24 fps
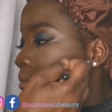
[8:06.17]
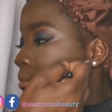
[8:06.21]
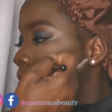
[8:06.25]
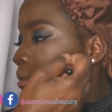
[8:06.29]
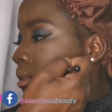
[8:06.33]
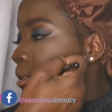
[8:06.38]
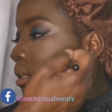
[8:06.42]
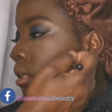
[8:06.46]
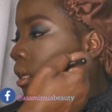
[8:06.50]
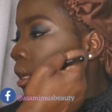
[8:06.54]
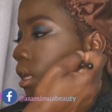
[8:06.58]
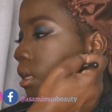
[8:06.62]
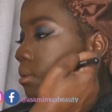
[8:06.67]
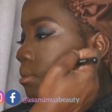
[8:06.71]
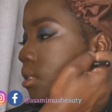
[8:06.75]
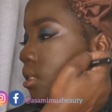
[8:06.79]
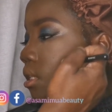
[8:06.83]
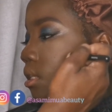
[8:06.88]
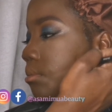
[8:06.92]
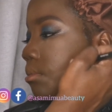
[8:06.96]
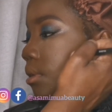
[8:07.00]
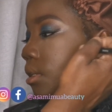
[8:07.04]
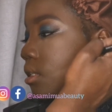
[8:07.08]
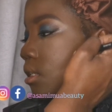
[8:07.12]
to
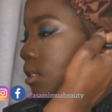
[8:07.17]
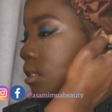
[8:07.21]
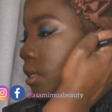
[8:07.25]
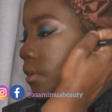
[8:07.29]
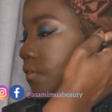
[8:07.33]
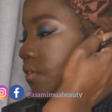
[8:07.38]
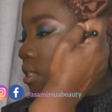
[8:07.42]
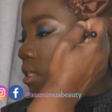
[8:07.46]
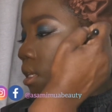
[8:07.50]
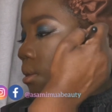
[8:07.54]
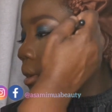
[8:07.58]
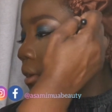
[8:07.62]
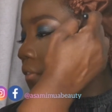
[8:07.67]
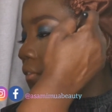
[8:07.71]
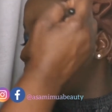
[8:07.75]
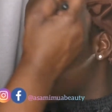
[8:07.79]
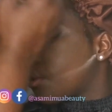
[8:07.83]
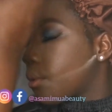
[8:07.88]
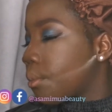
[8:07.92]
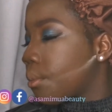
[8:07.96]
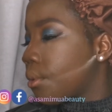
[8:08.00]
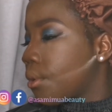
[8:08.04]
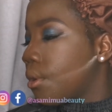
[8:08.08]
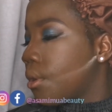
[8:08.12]
set the rest of
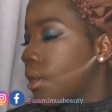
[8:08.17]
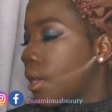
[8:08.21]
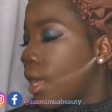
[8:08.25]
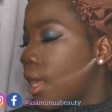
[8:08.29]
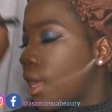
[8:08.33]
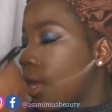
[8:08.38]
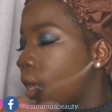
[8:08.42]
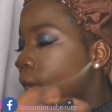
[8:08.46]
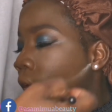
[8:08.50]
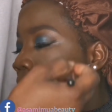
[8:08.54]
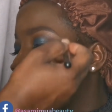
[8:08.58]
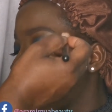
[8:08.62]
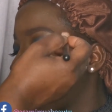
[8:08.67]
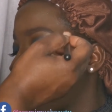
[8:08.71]
her face.